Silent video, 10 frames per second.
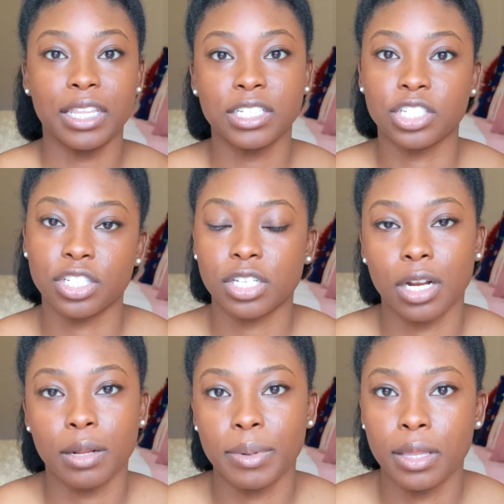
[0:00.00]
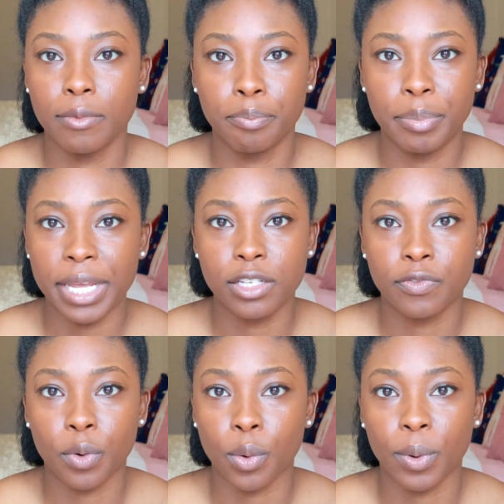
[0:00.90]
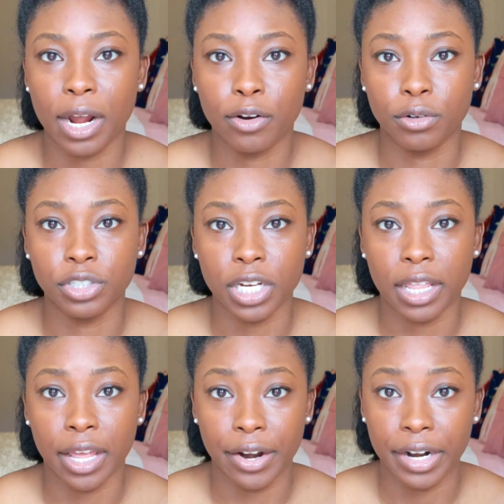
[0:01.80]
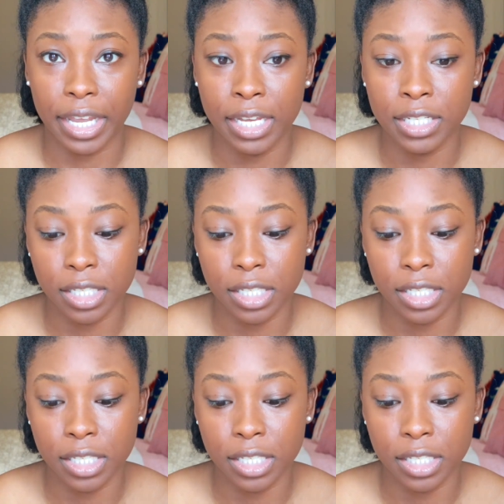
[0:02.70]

and this is just gonna be the base for when I crochet the hair in.